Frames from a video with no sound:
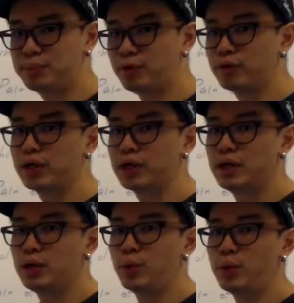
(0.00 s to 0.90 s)
report
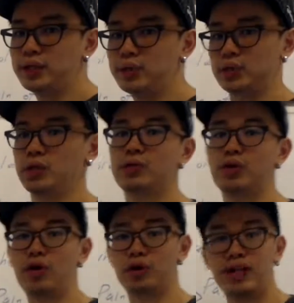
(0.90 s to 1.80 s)
where they would go into
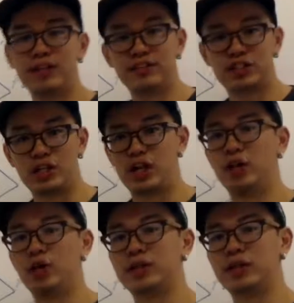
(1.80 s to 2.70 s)
an organization,
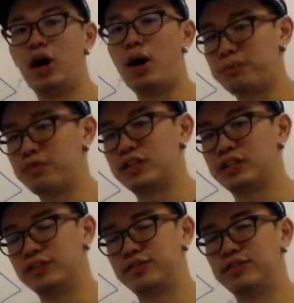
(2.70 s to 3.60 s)
look at their
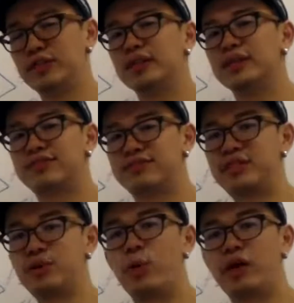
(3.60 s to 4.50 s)
operations,
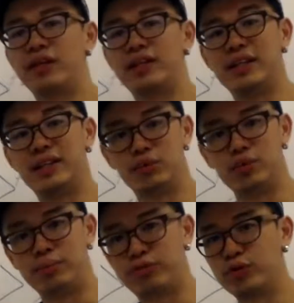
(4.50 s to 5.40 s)
see where they needed to
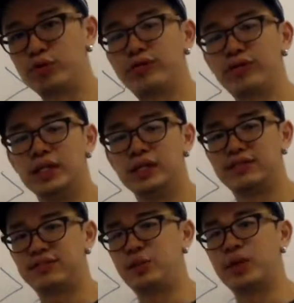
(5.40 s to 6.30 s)
improve,
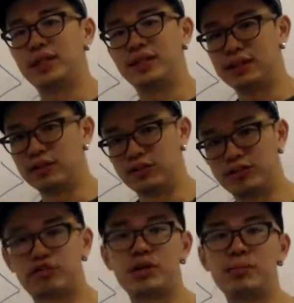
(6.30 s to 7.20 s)
see what they needed to
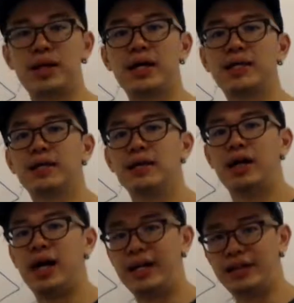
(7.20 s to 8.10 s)
streamline,
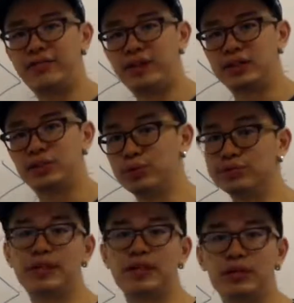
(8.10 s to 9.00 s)
identify
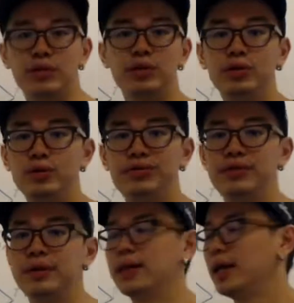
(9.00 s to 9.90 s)
tools that they could use.